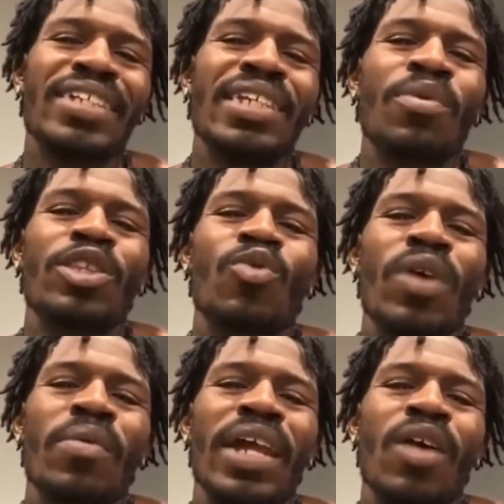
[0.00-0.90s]
Because he wanted to
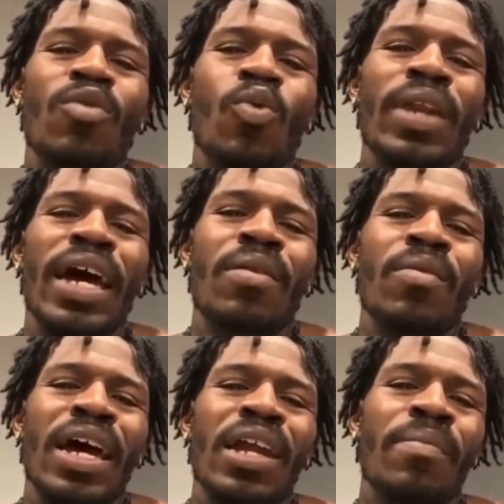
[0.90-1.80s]
win
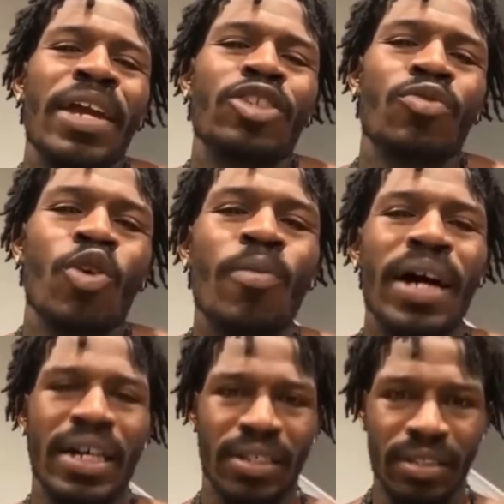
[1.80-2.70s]
without a major
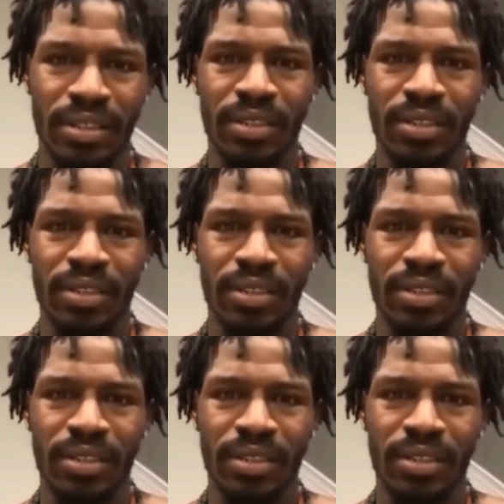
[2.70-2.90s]
robot.